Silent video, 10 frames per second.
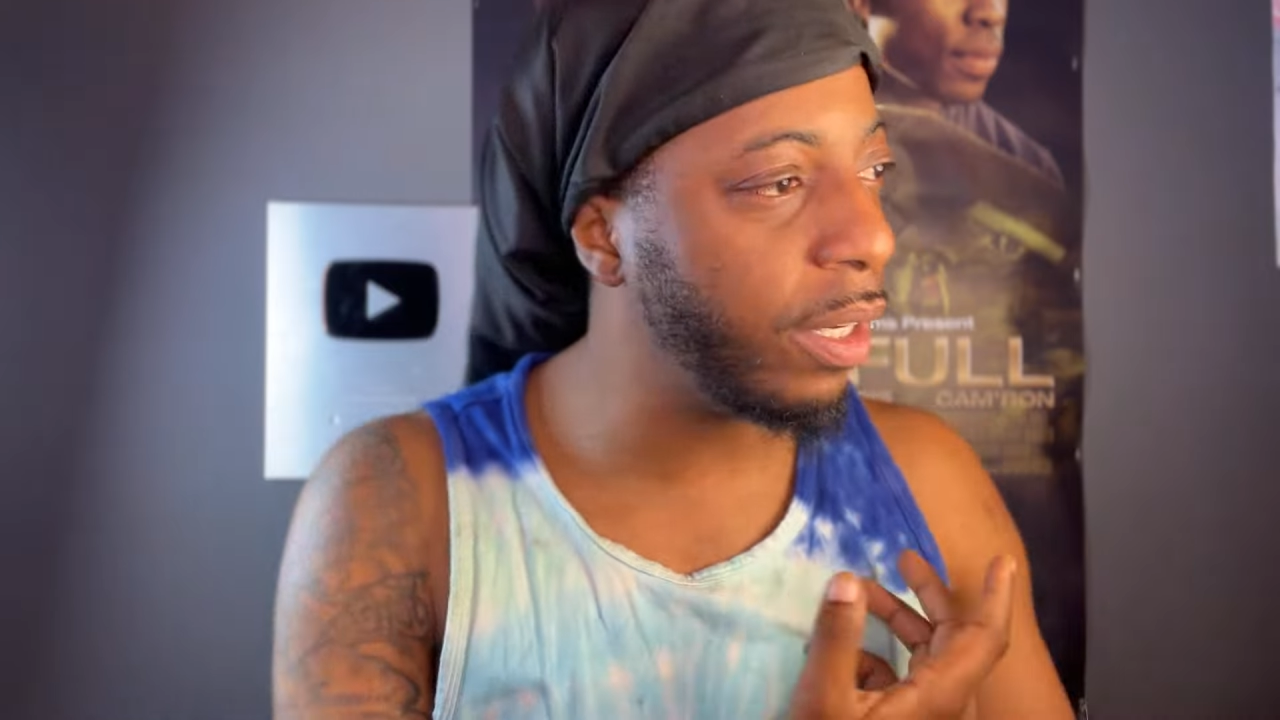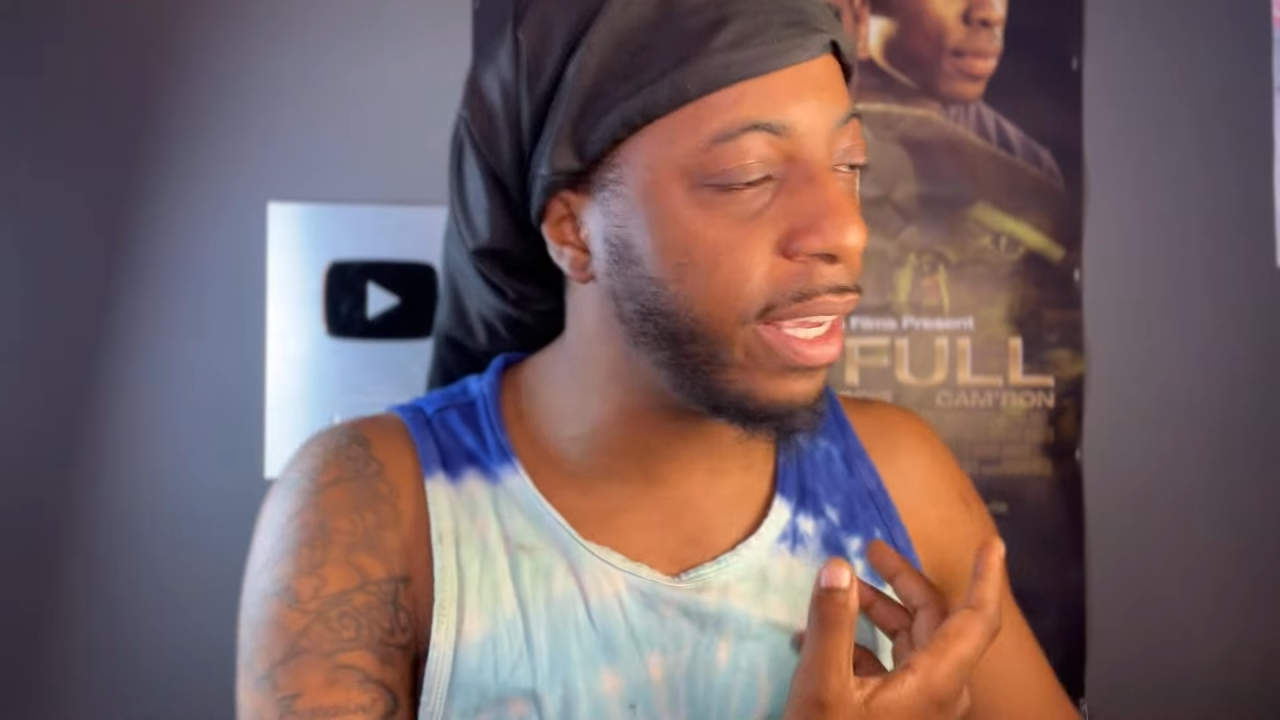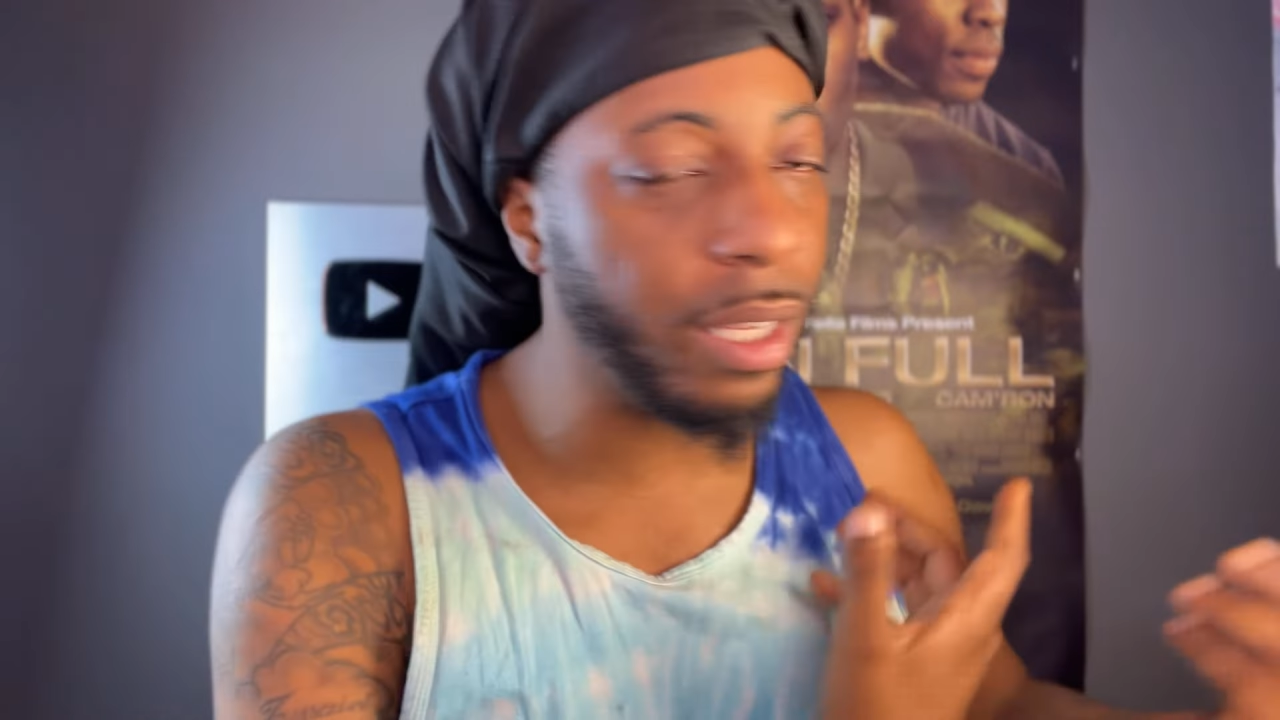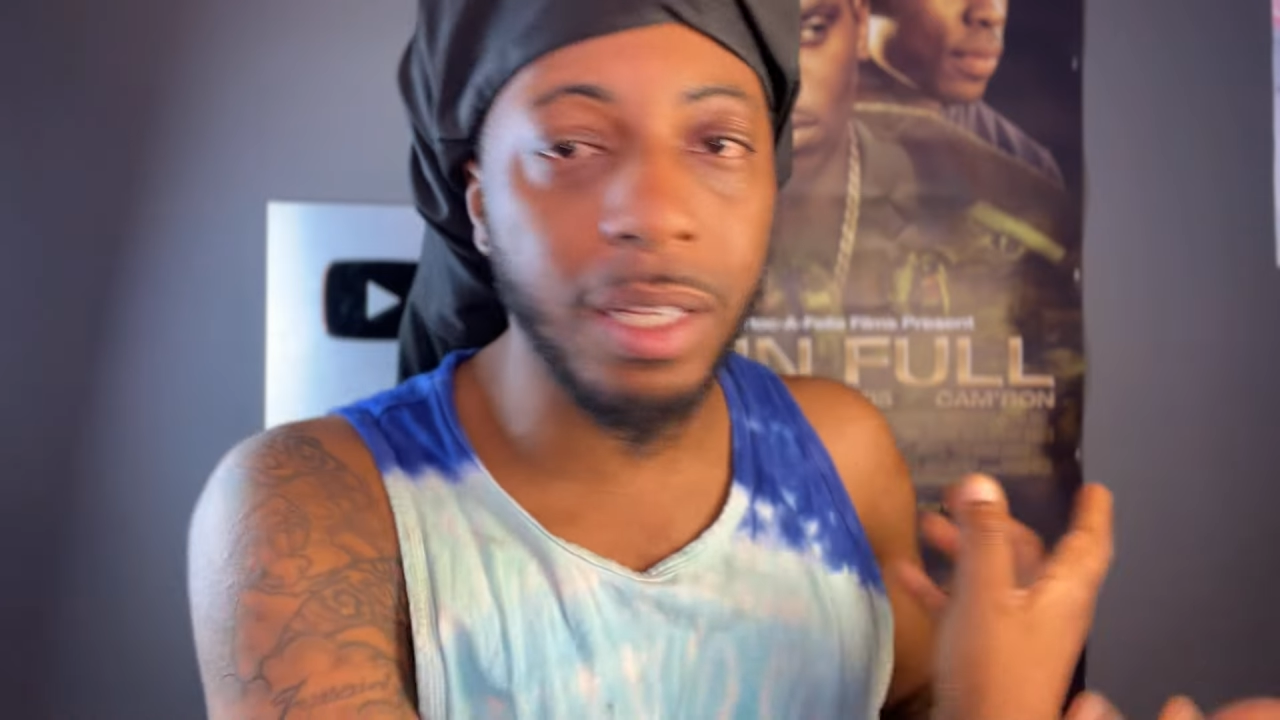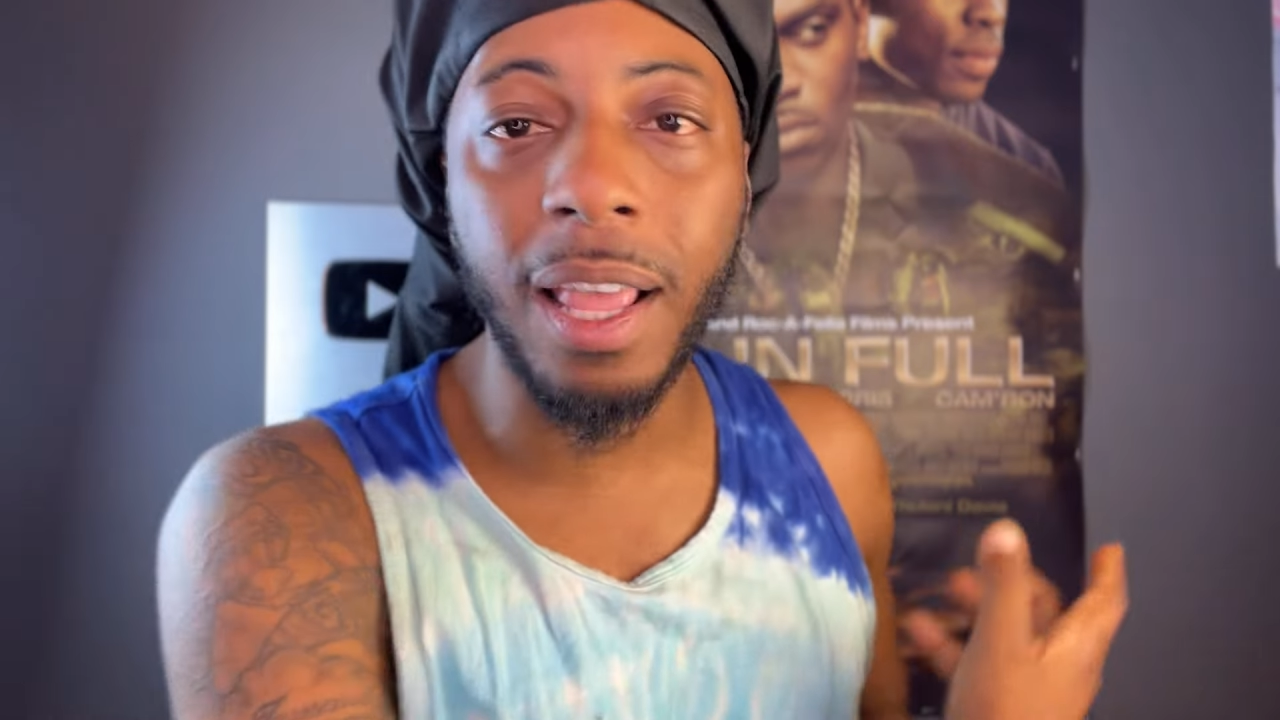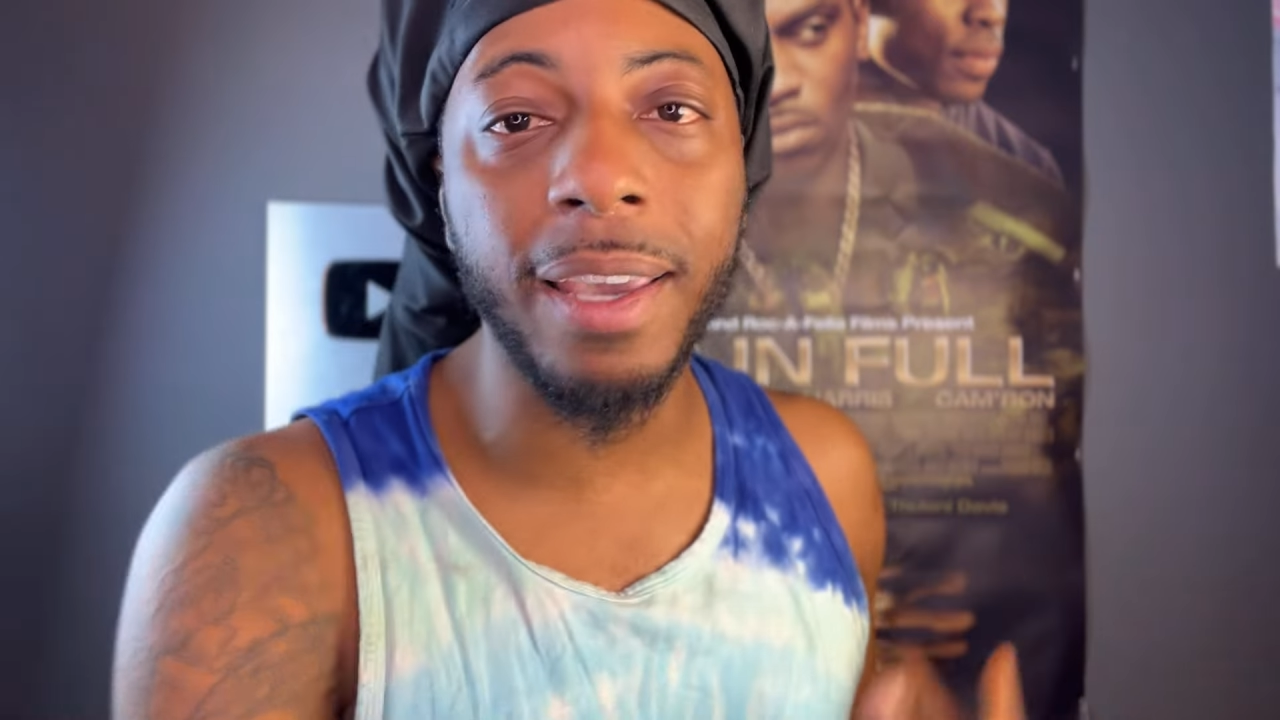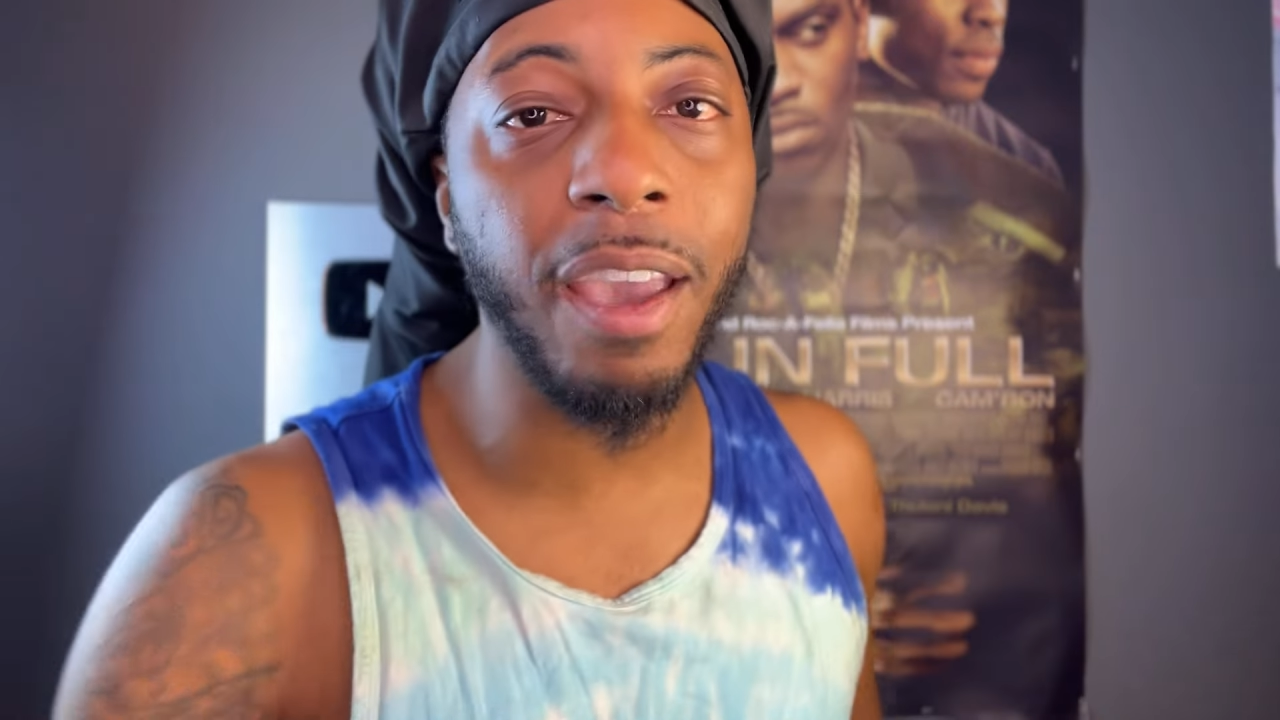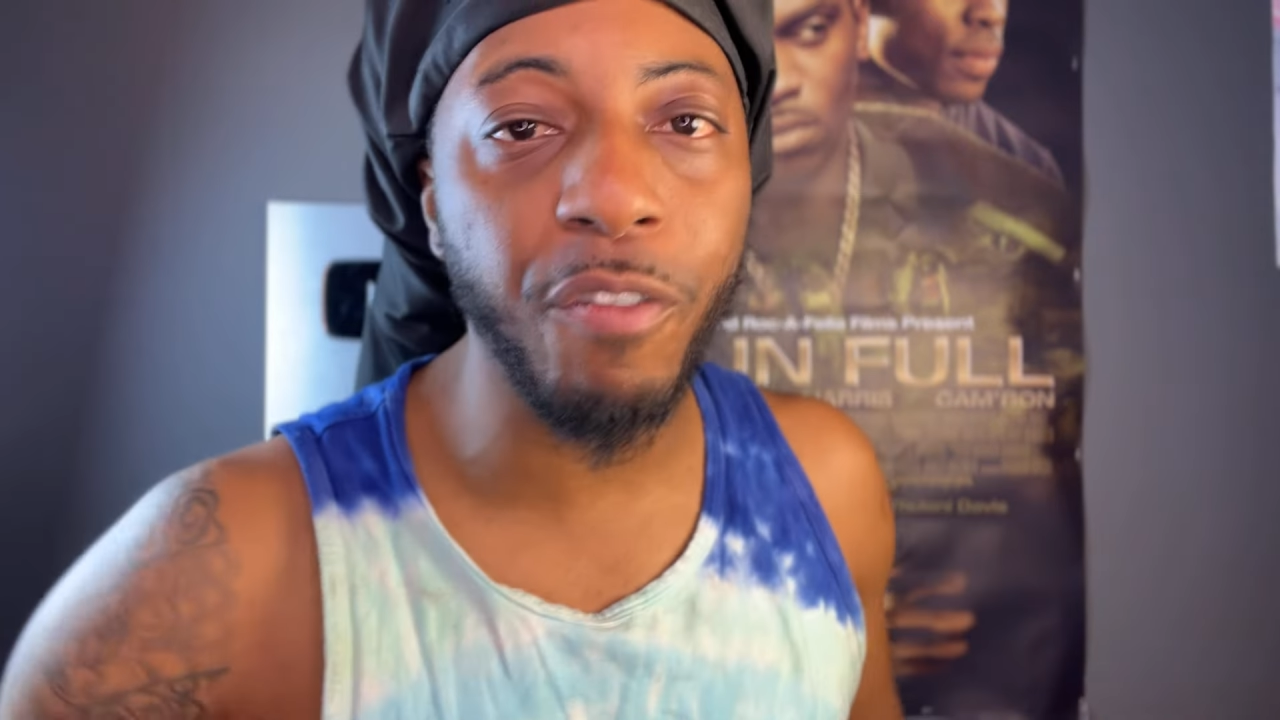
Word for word: a killer like